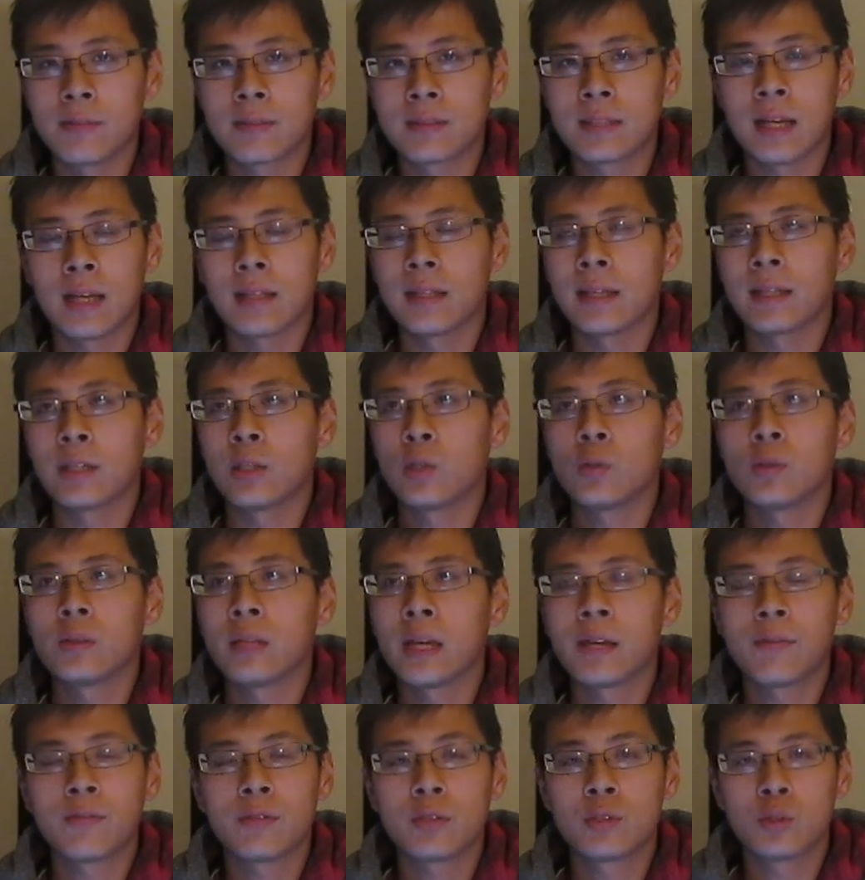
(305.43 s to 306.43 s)
It's not like your
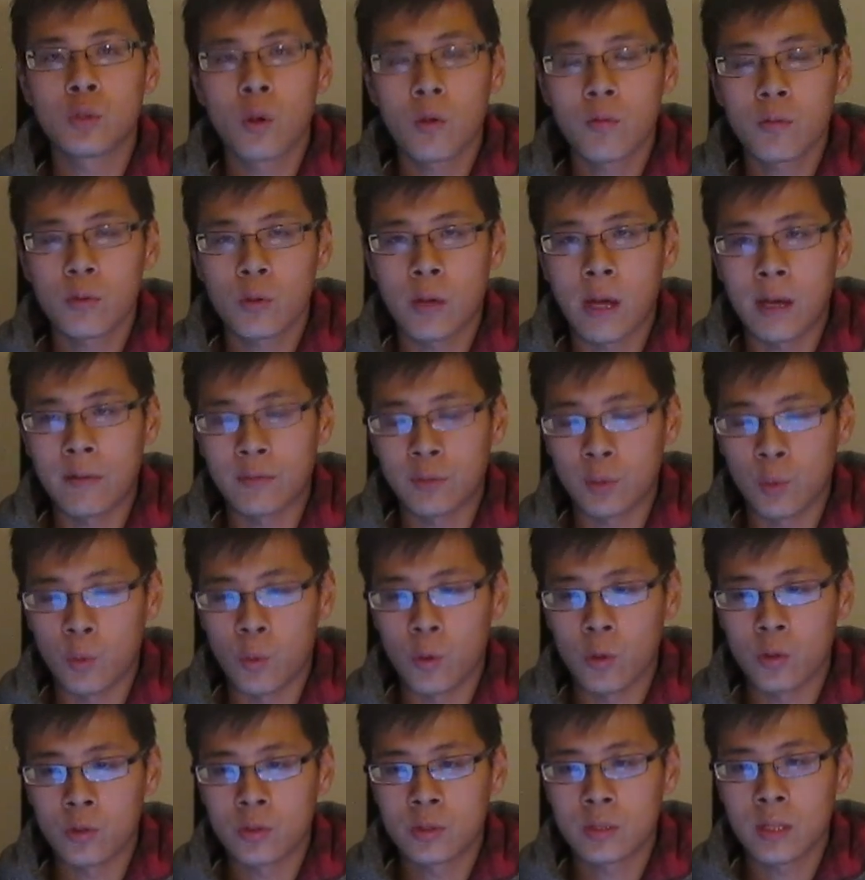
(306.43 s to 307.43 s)
life is over
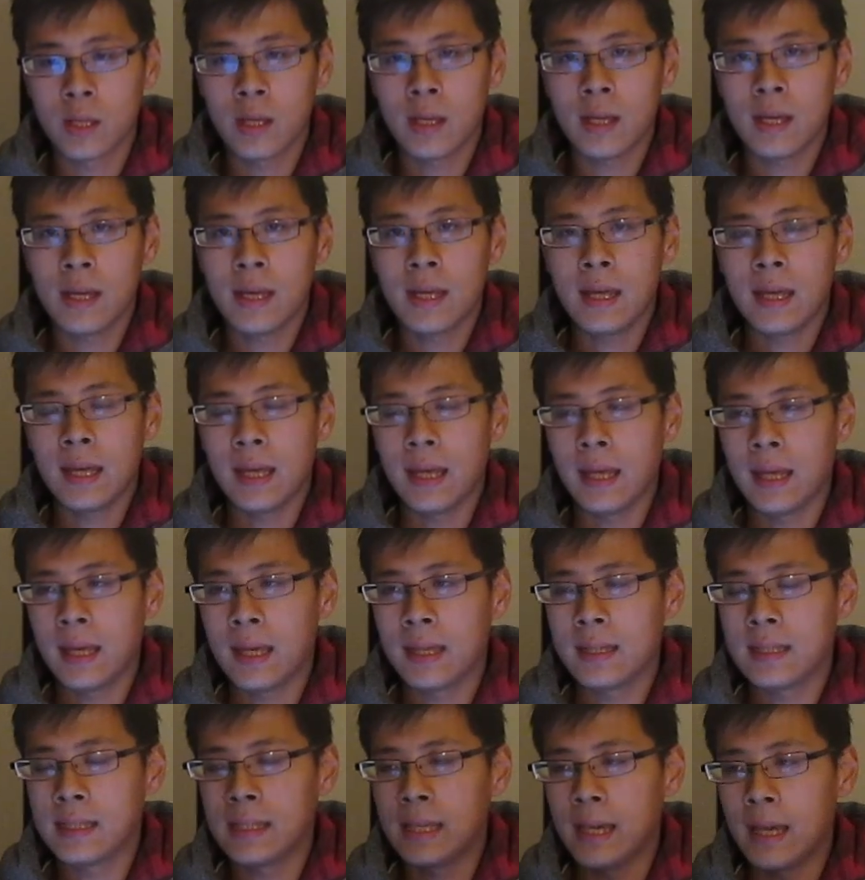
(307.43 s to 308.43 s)
afterwards,
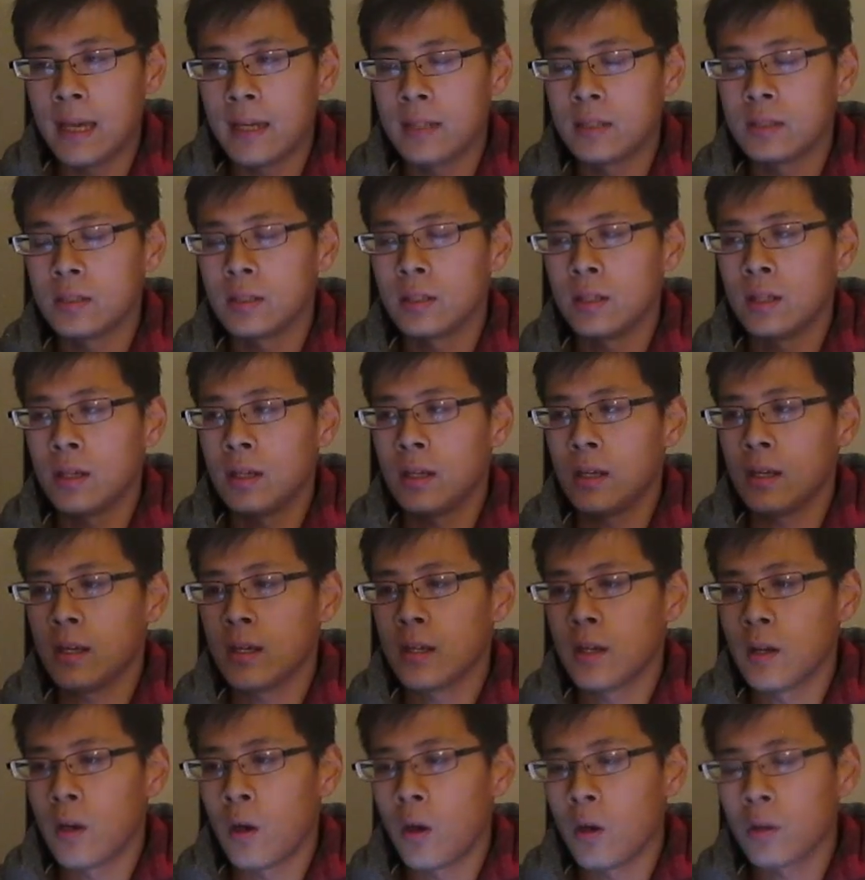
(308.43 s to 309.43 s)
and he had
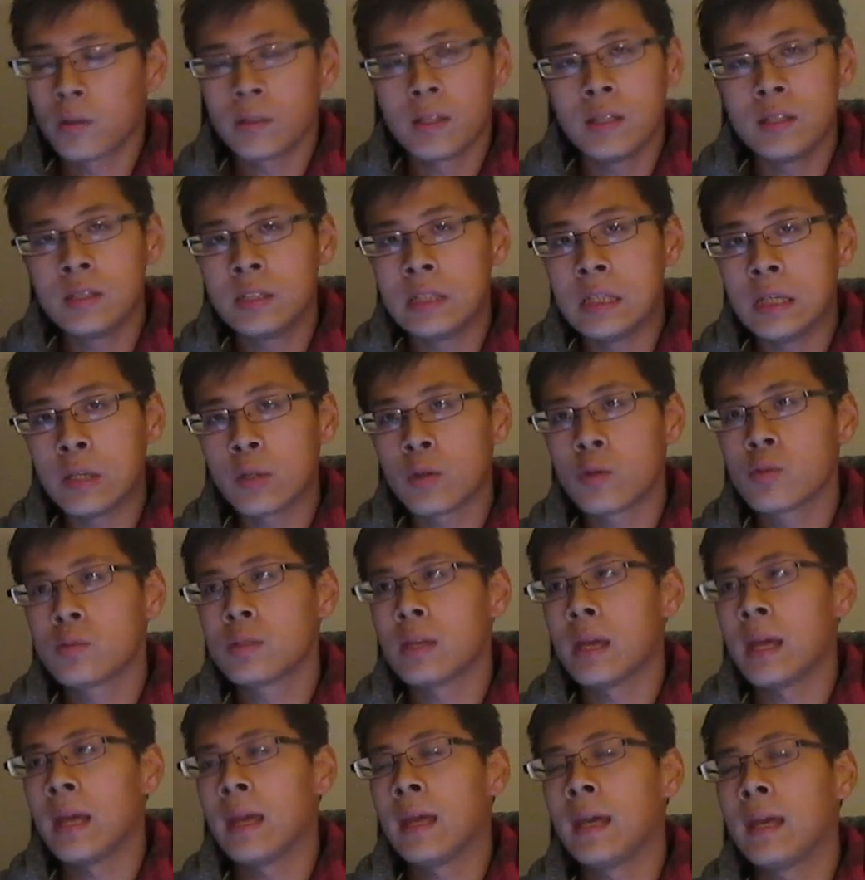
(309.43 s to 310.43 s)
all these years,
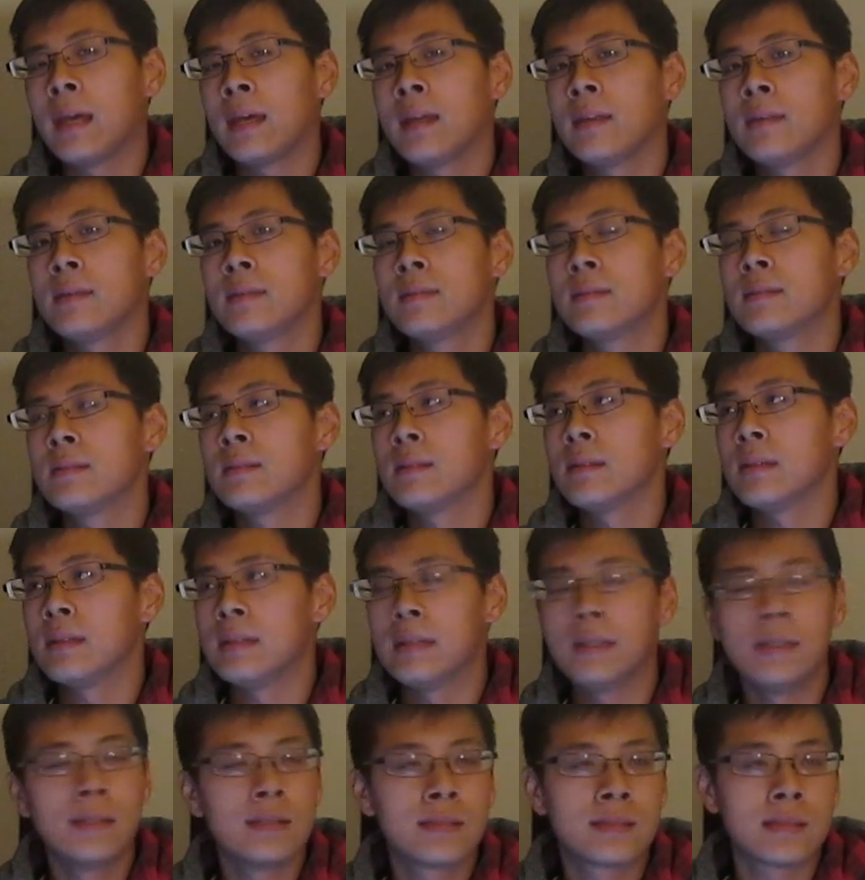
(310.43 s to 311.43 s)
and
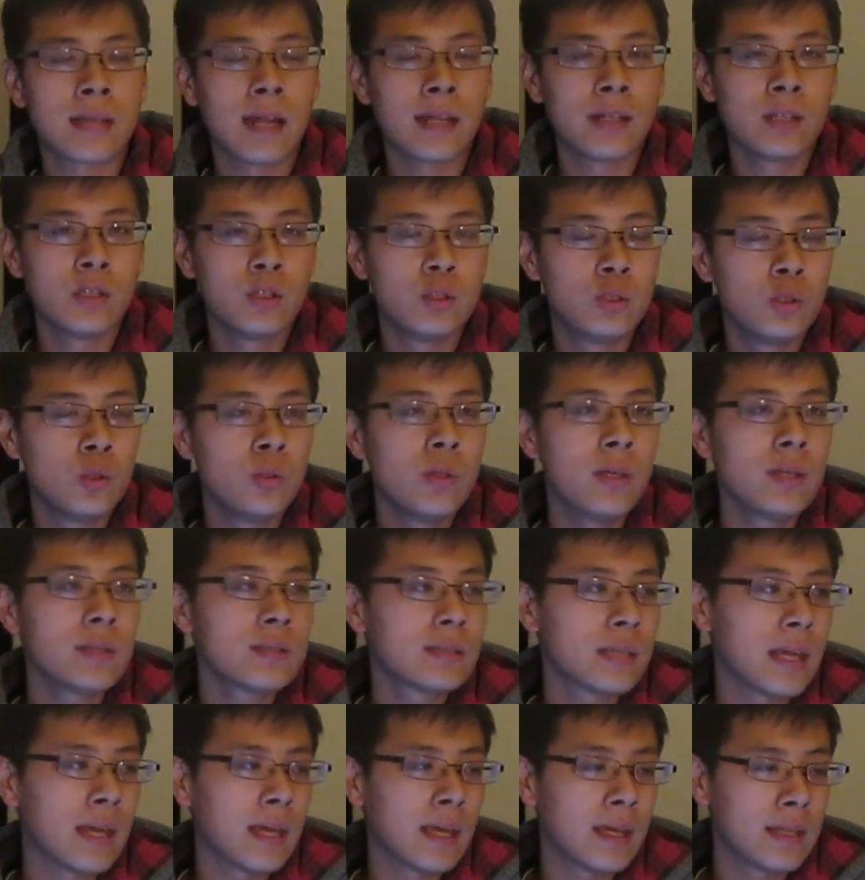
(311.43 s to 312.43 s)
he decided to do
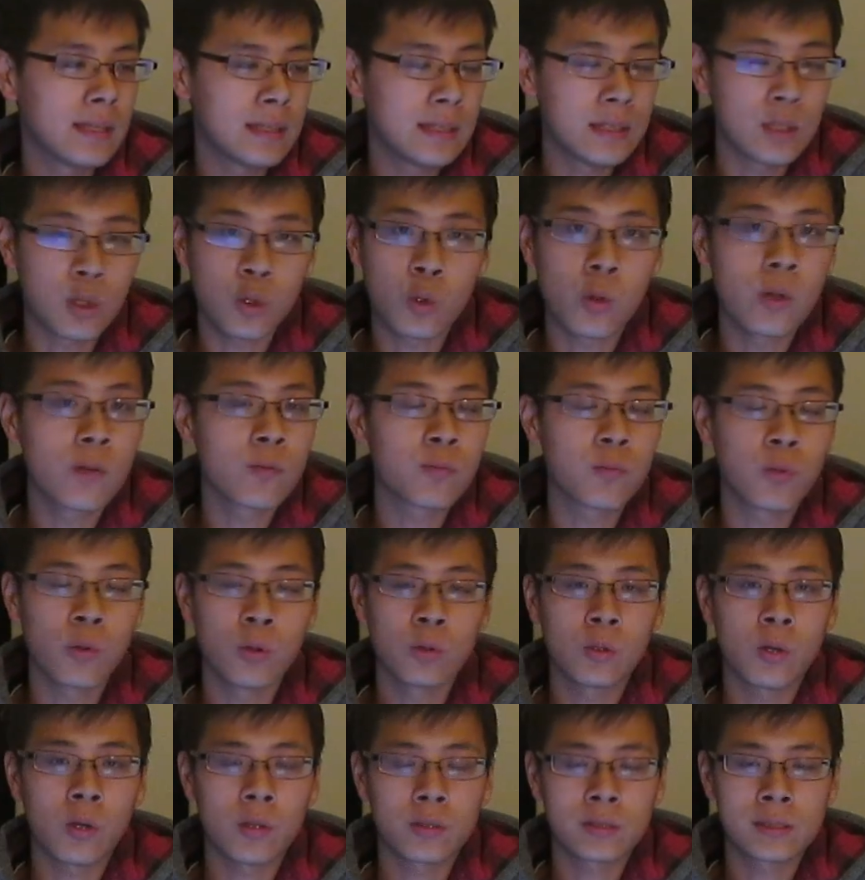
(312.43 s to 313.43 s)
this, and he quit for a
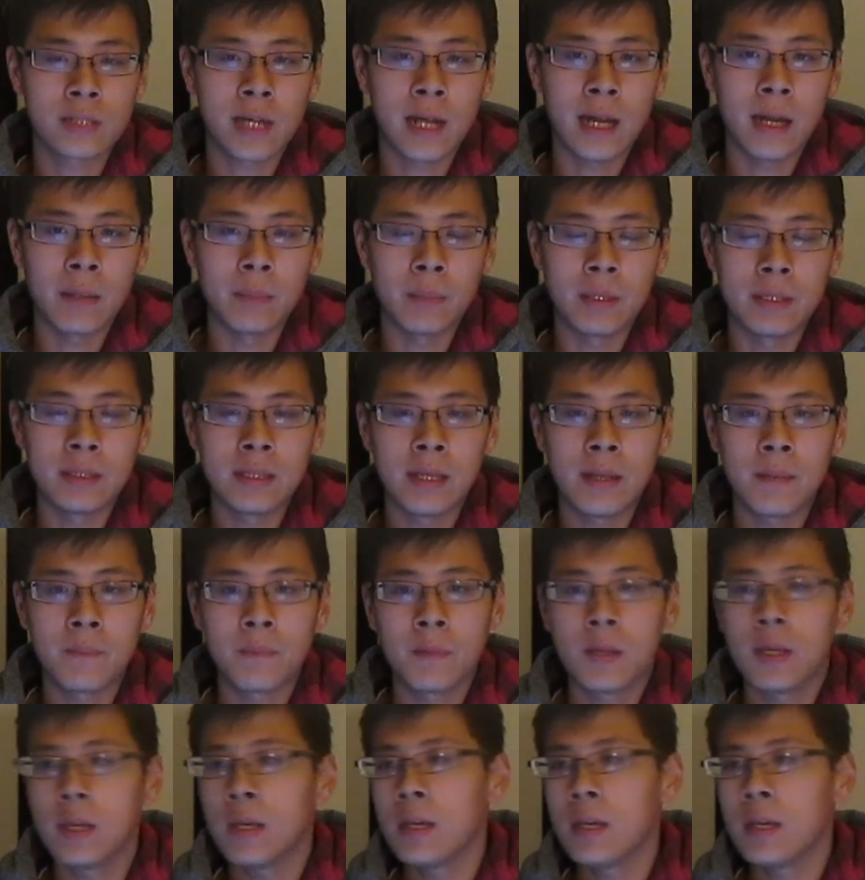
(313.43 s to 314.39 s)
long time, and then.